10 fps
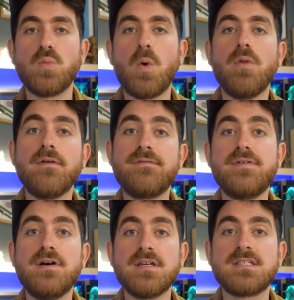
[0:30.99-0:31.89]
What were the
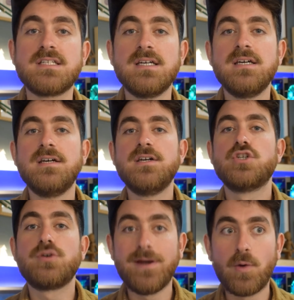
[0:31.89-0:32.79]
first
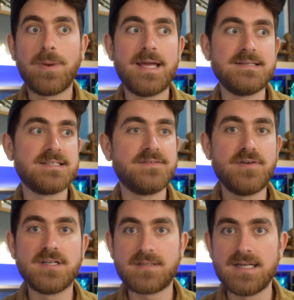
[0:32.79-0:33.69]
trailblazers, the
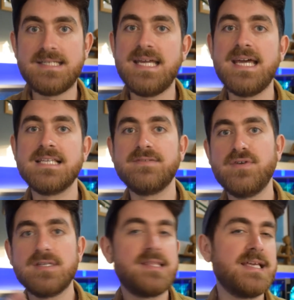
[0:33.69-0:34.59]
first ideas, the
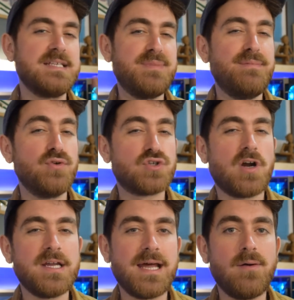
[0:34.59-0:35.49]
first things people
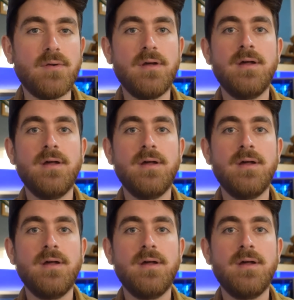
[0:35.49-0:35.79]
tried out